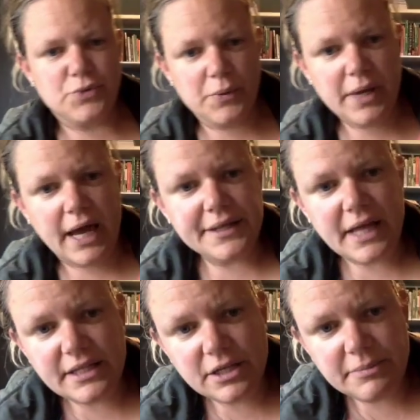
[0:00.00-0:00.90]
we added that
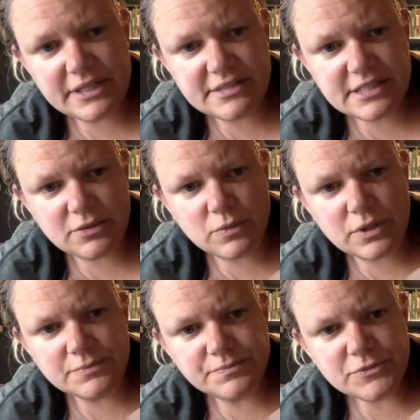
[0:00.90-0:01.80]
little bit of steel
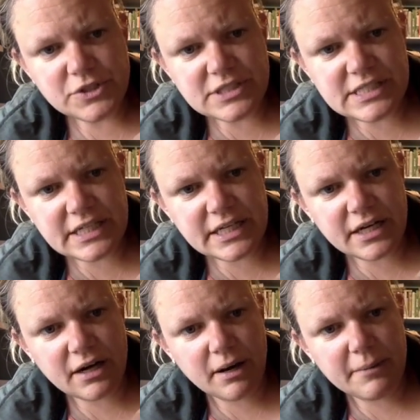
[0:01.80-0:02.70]
wool. You can see
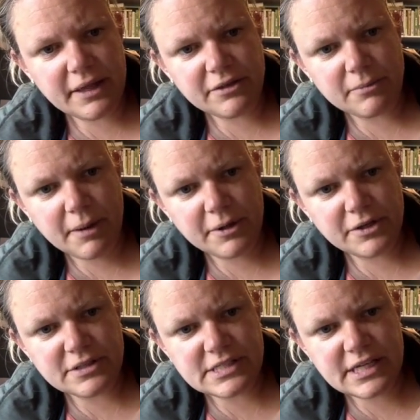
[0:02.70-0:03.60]
here on my thermometer, you
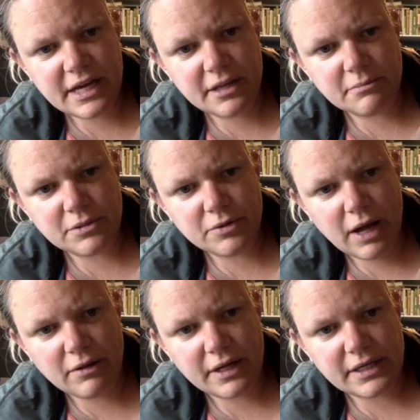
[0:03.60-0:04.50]
can see kind of the blue
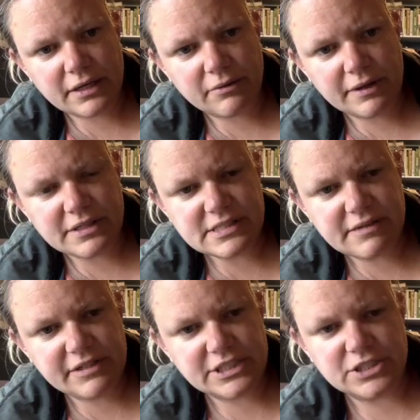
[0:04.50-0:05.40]
outline here around the
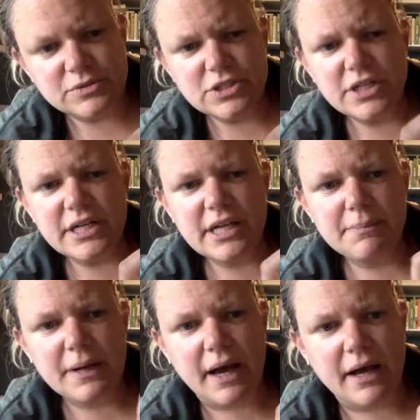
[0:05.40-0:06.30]
72. So you're going to keep
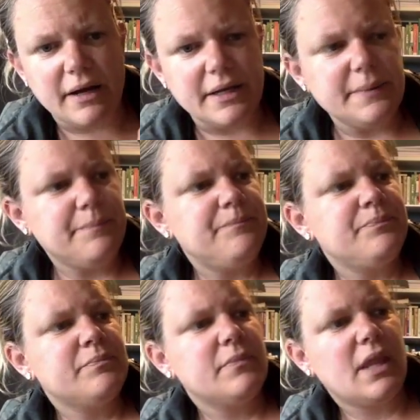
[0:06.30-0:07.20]
an eye on it.
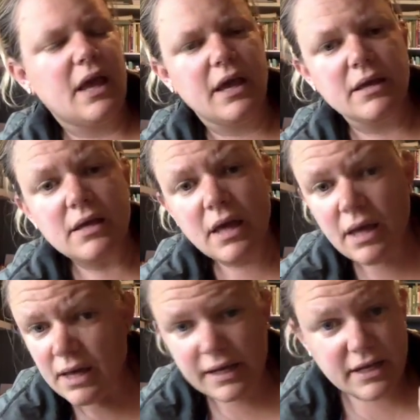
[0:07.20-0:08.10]
Okay.
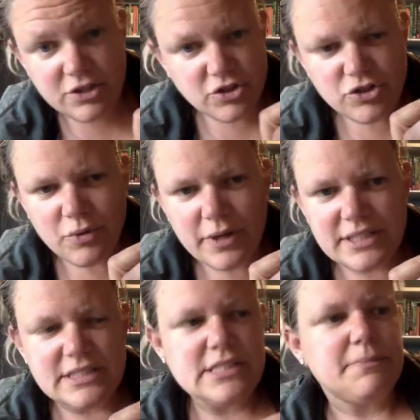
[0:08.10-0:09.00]
Again, you don't want it
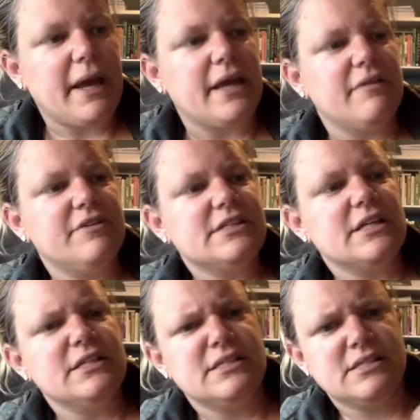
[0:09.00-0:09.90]
to spike. If it's going
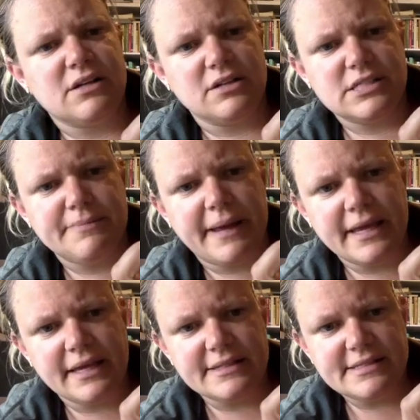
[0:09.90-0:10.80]
to start
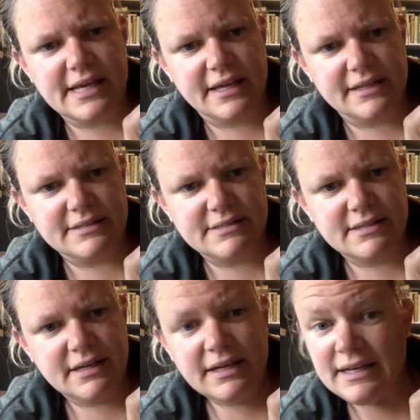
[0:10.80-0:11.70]
spiking and say
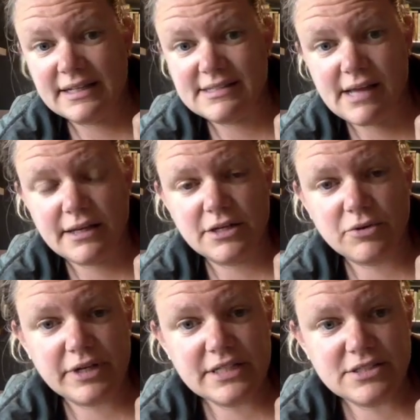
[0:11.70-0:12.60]
it's 90
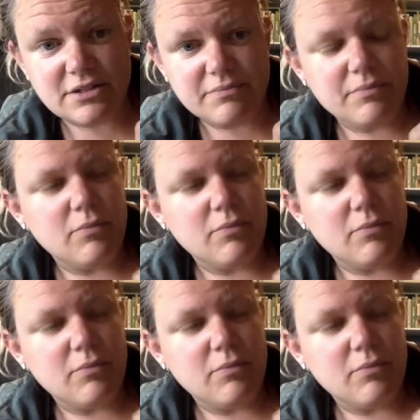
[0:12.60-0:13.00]
degrees or